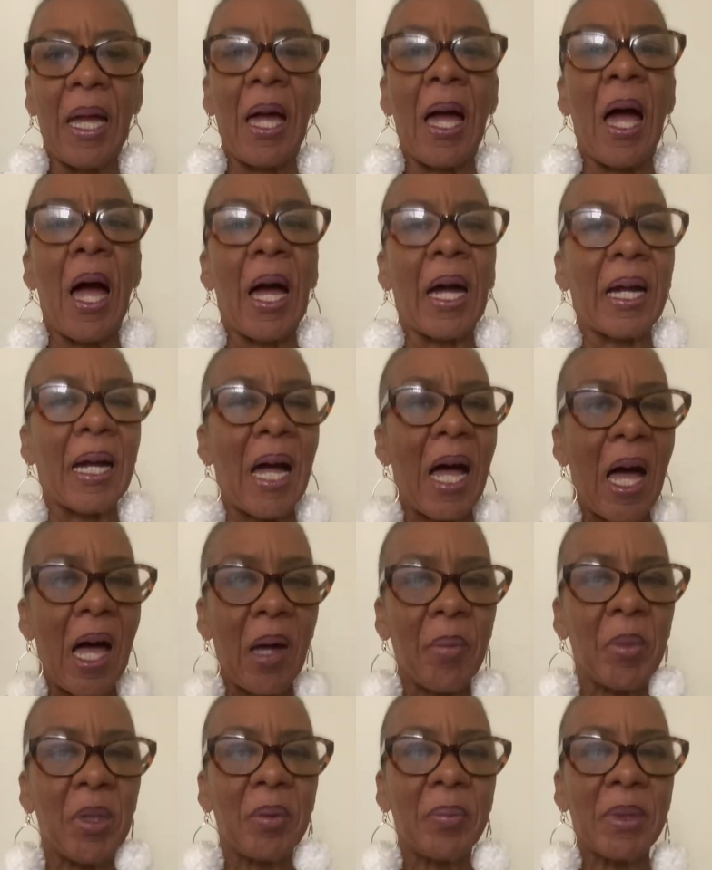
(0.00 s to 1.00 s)
a
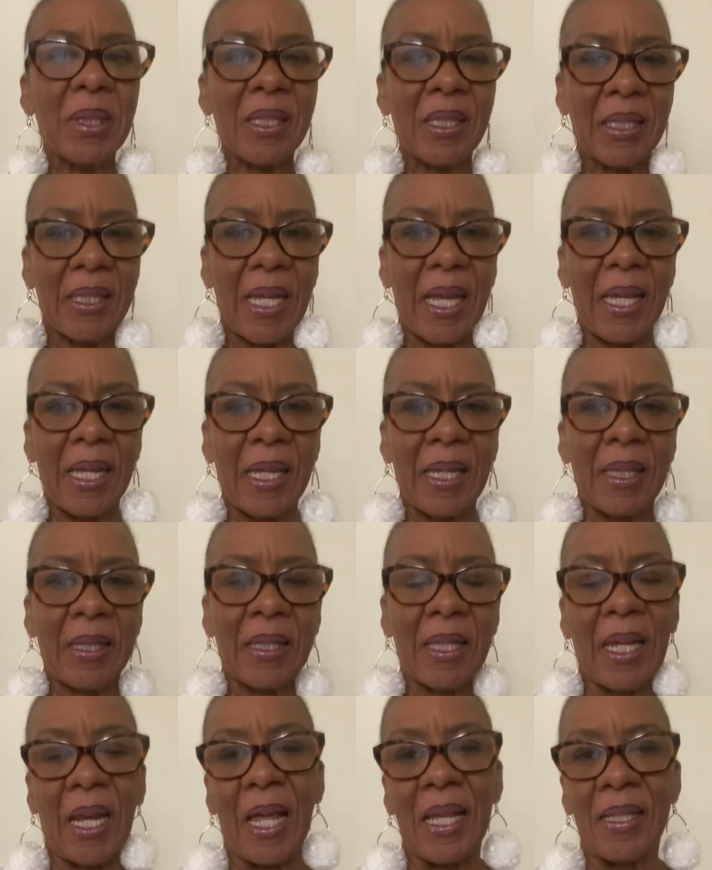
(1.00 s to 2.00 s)
common mistake
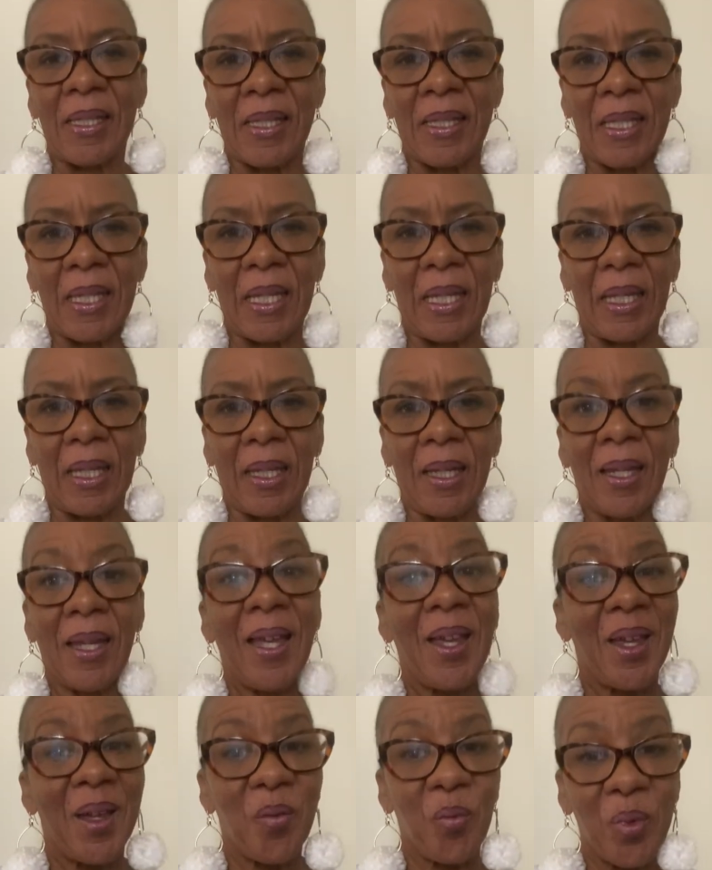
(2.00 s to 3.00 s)
that I see
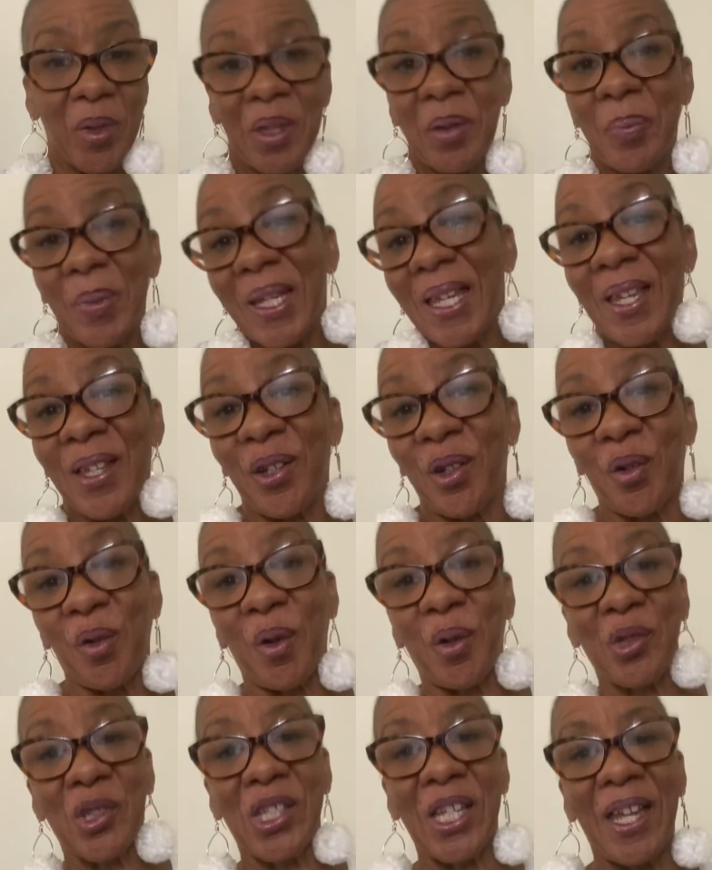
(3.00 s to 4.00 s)
with beginner
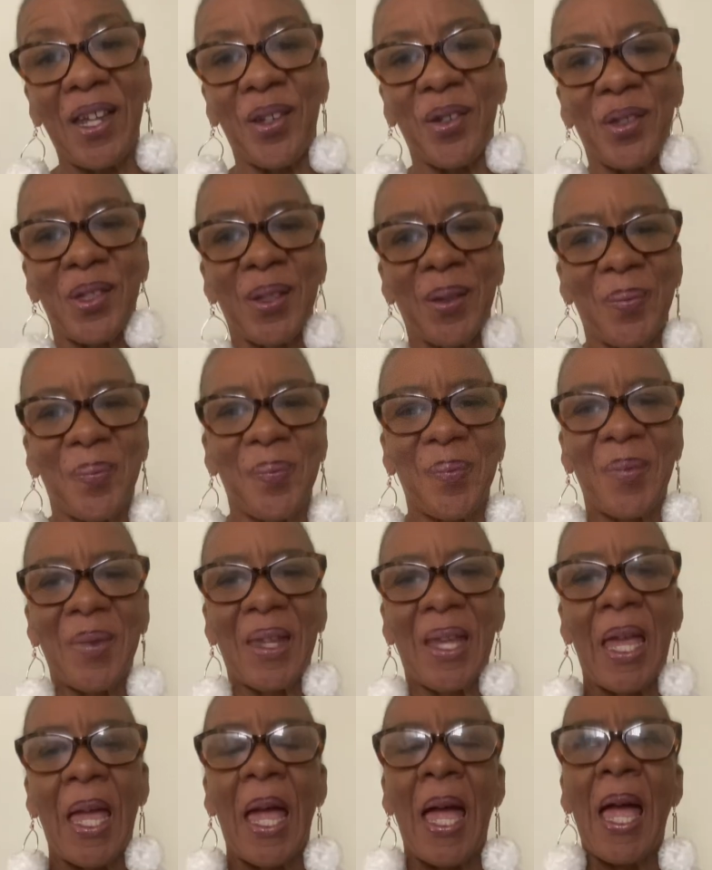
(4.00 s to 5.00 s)
crocheters,
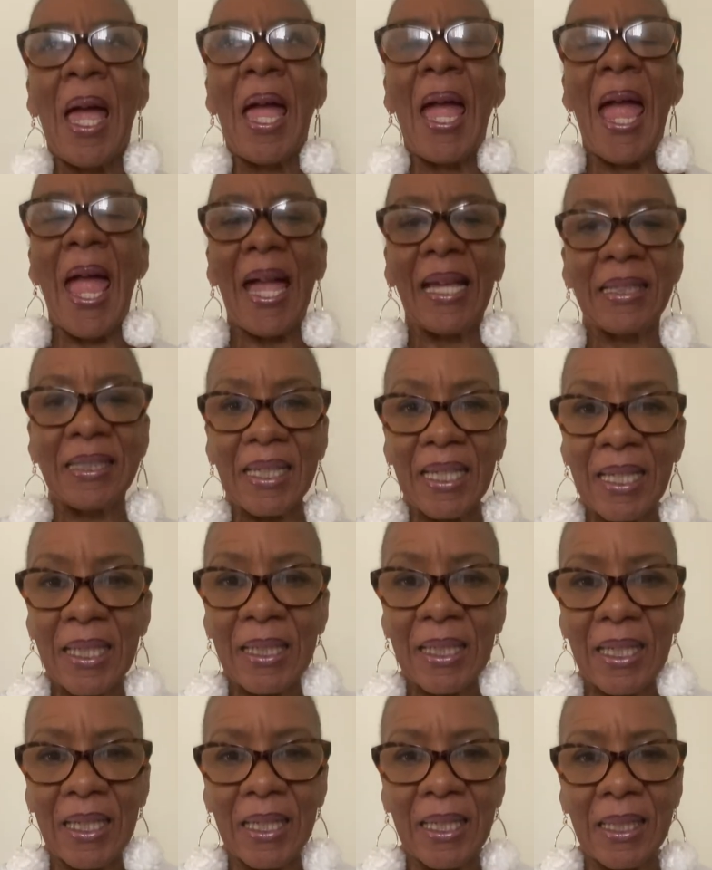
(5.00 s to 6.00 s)
and
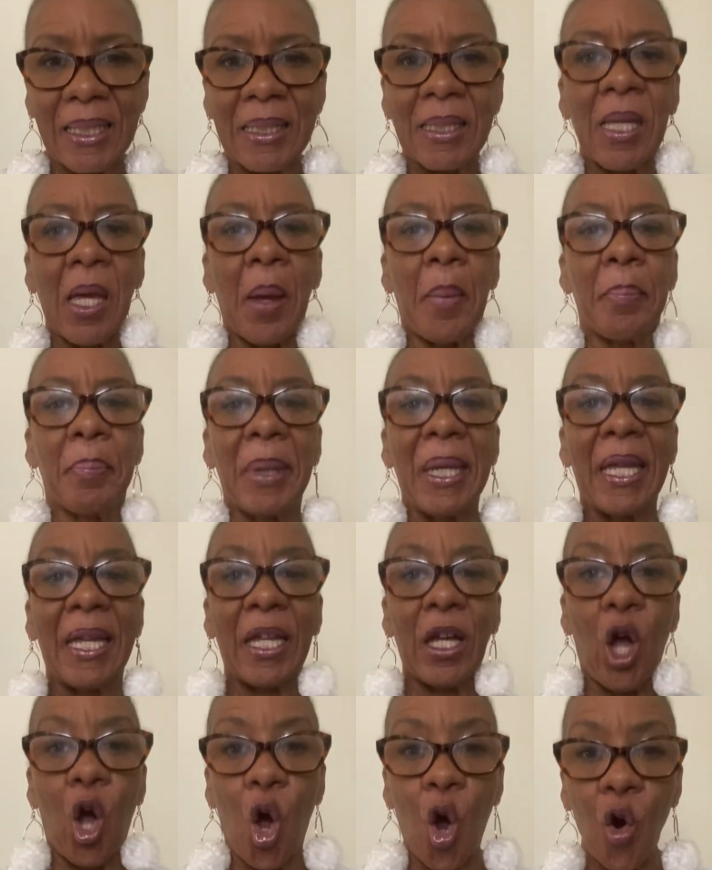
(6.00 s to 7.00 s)
it is
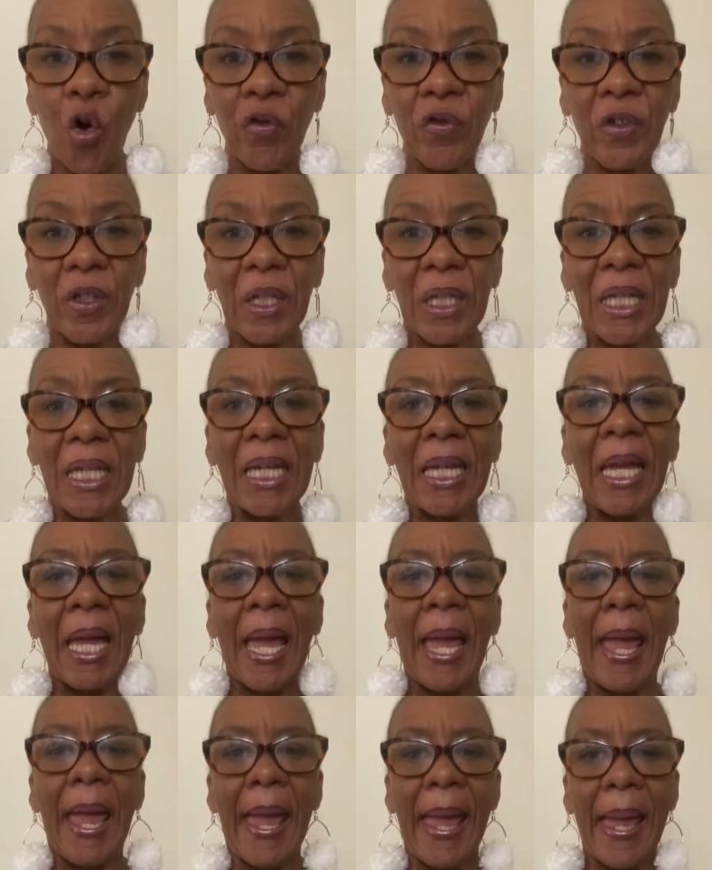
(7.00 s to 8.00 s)
being
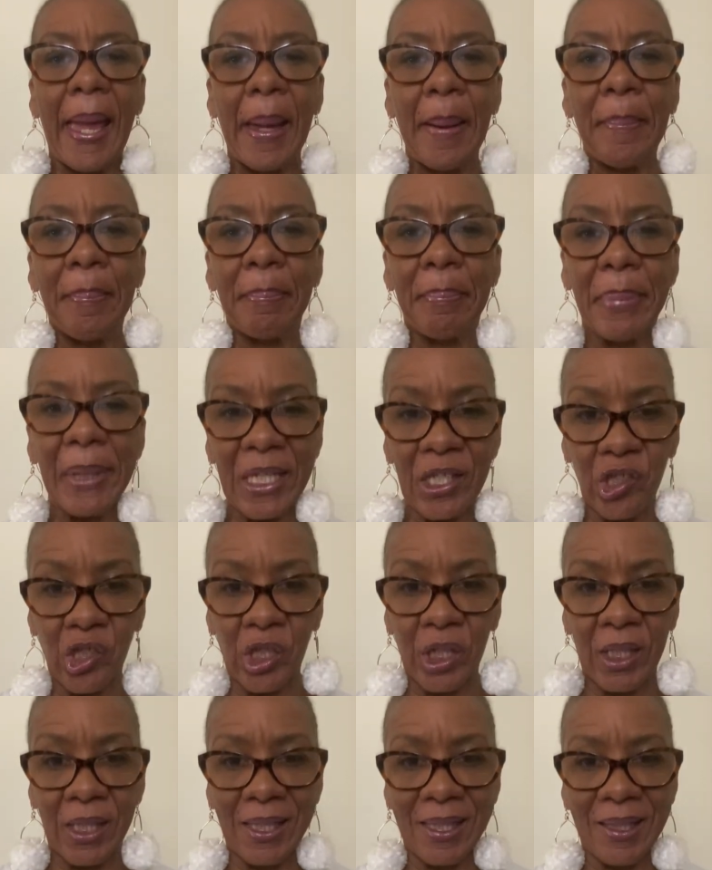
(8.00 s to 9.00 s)
overly
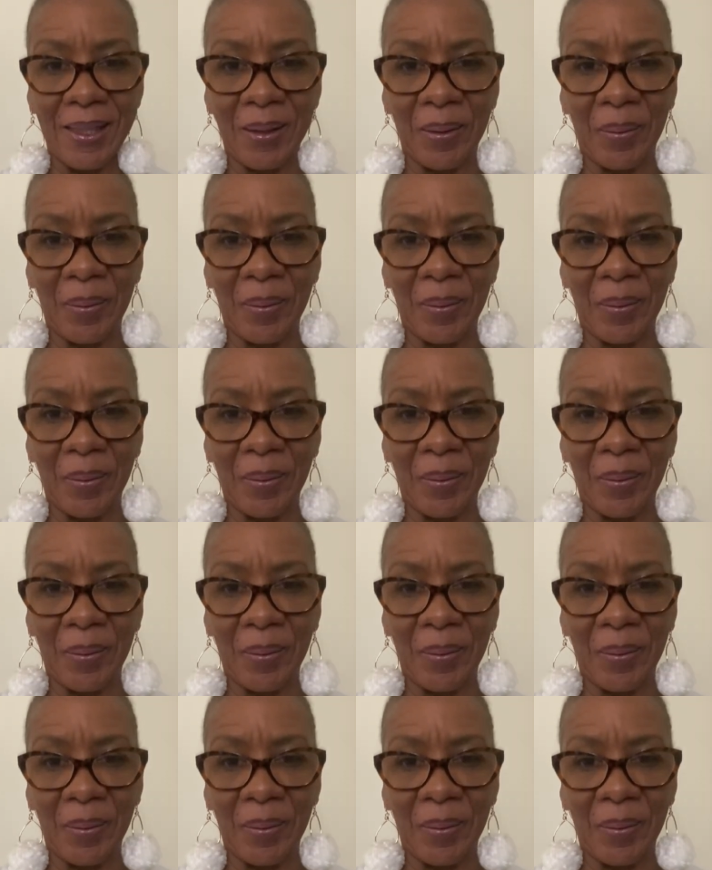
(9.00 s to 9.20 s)
ambitious.